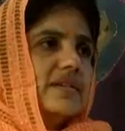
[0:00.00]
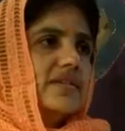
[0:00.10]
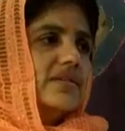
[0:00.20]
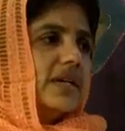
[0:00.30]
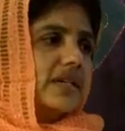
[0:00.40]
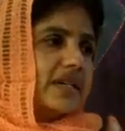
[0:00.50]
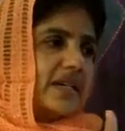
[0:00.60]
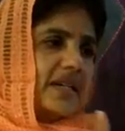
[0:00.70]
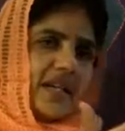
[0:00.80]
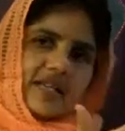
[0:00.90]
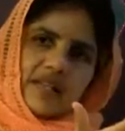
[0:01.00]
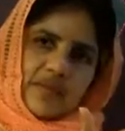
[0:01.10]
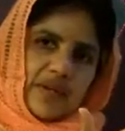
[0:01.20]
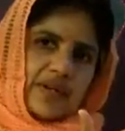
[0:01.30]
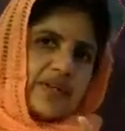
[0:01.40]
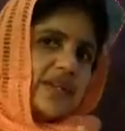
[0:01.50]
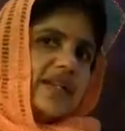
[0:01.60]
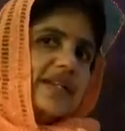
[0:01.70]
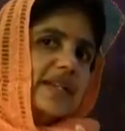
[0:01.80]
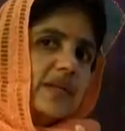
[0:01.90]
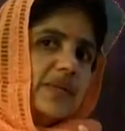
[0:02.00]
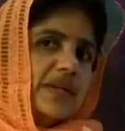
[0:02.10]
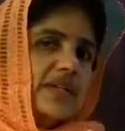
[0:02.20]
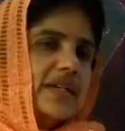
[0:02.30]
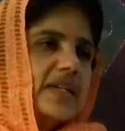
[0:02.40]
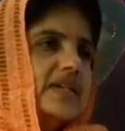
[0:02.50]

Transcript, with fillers: to entertain the person a little bit.